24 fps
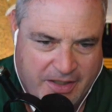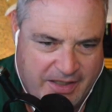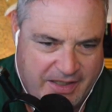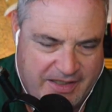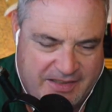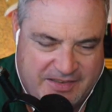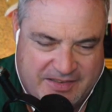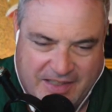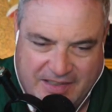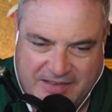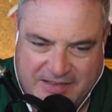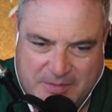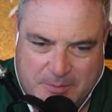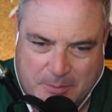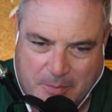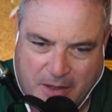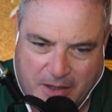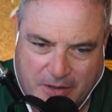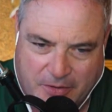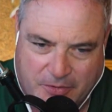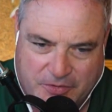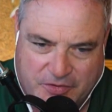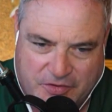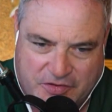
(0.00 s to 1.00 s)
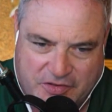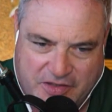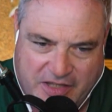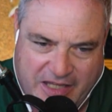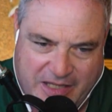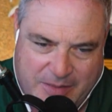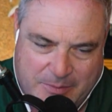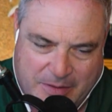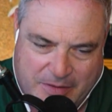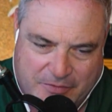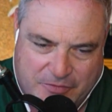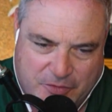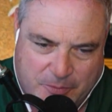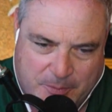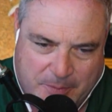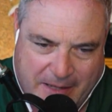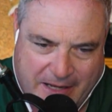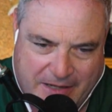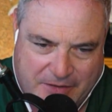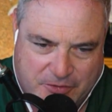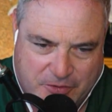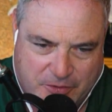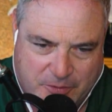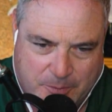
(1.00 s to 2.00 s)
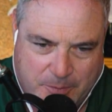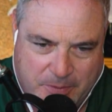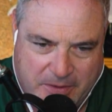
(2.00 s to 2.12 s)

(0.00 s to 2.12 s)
He says he models his game after Patrick